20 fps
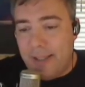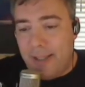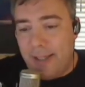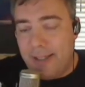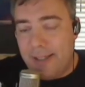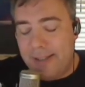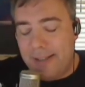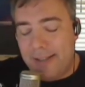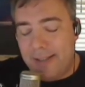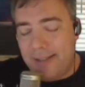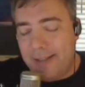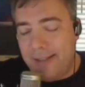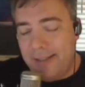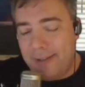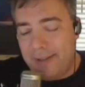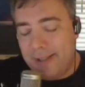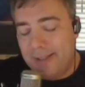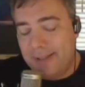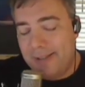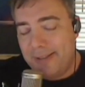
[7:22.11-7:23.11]
And I said,
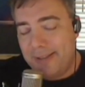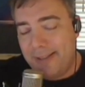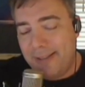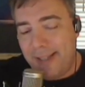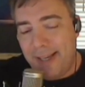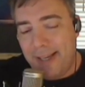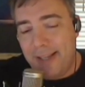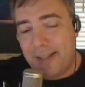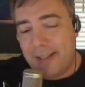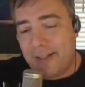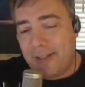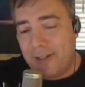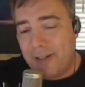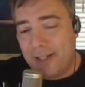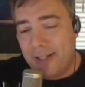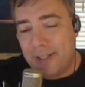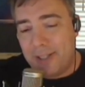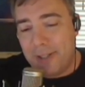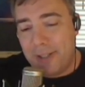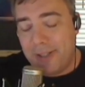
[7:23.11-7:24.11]
"The, the day of the
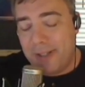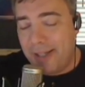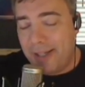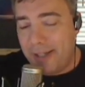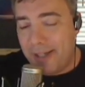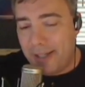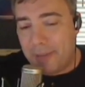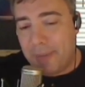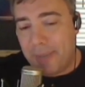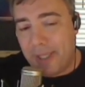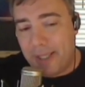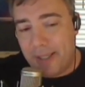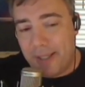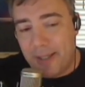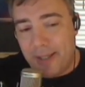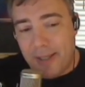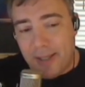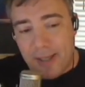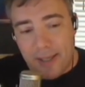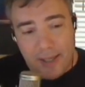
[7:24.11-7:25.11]
launch? Are you kidding me?
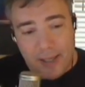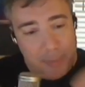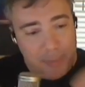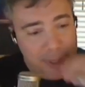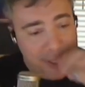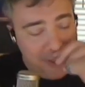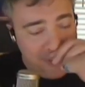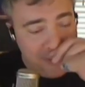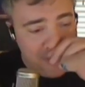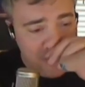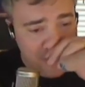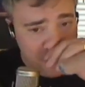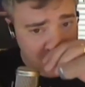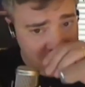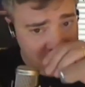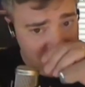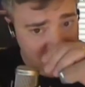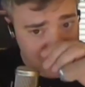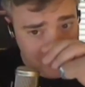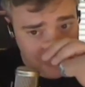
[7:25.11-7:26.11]
I mean,
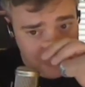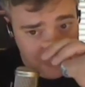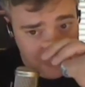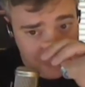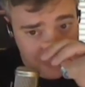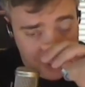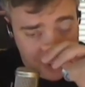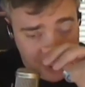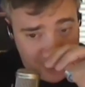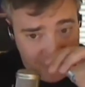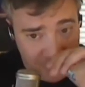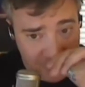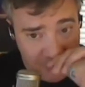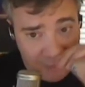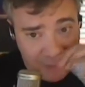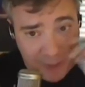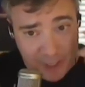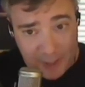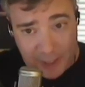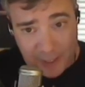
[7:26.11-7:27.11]
you know, aside from
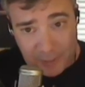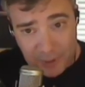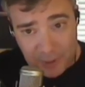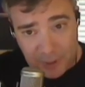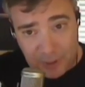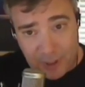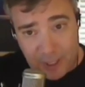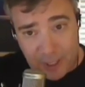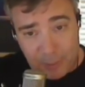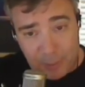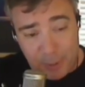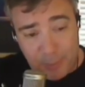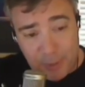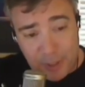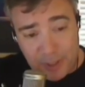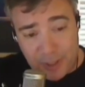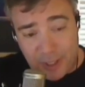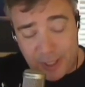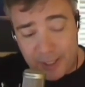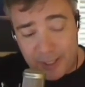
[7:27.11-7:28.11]
the fact that I was incredibly
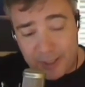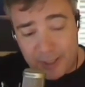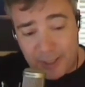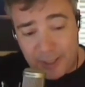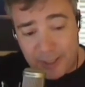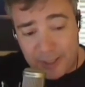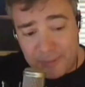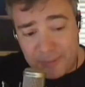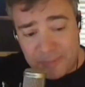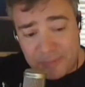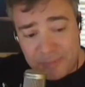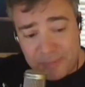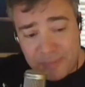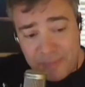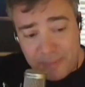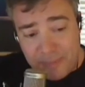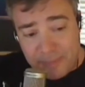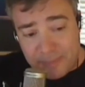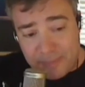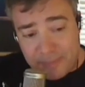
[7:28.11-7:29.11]
busy that day,
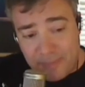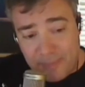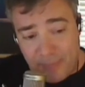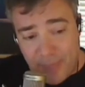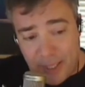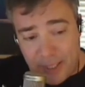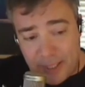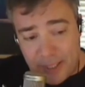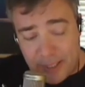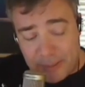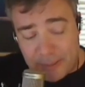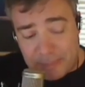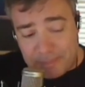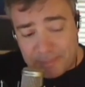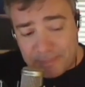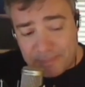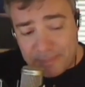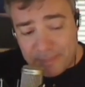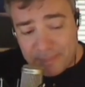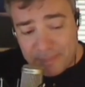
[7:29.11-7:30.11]
um,
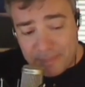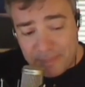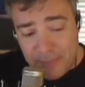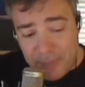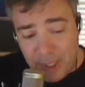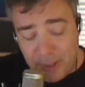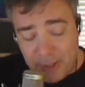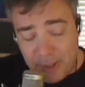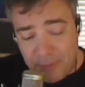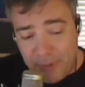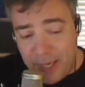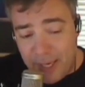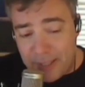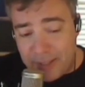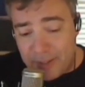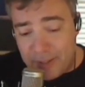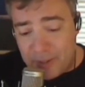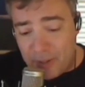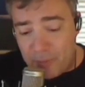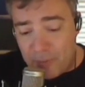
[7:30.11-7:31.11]
you know, the
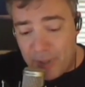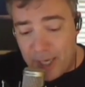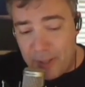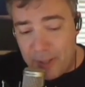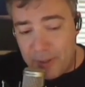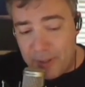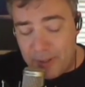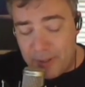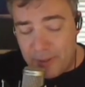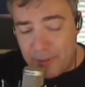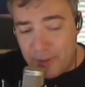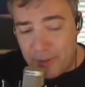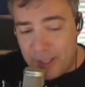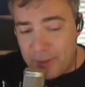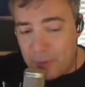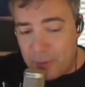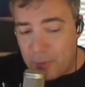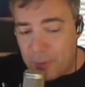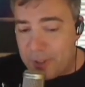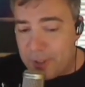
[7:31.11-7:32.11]
fact is around around
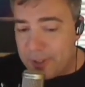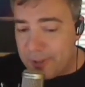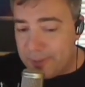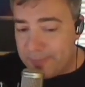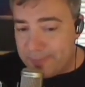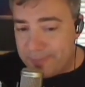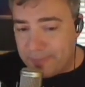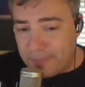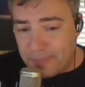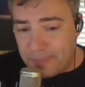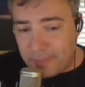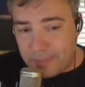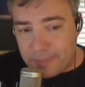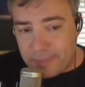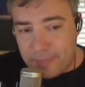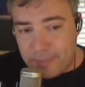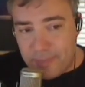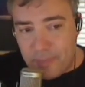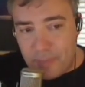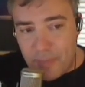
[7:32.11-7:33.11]
the world,
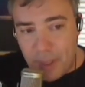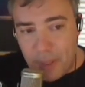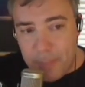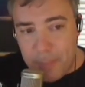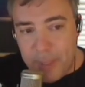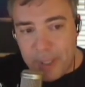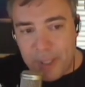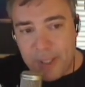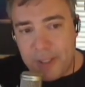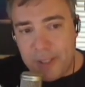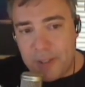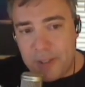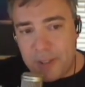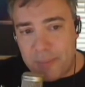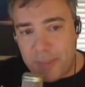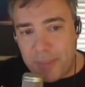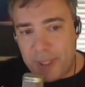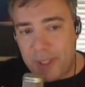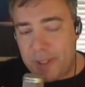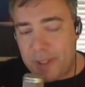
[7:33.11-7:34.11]
millions
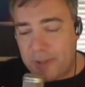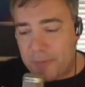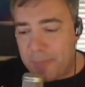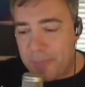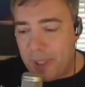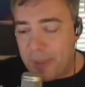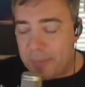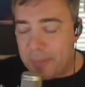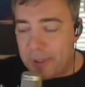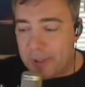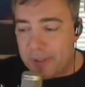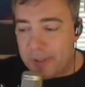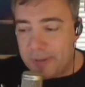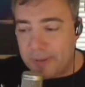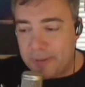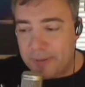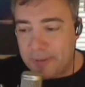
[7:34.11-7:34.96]
and millions of people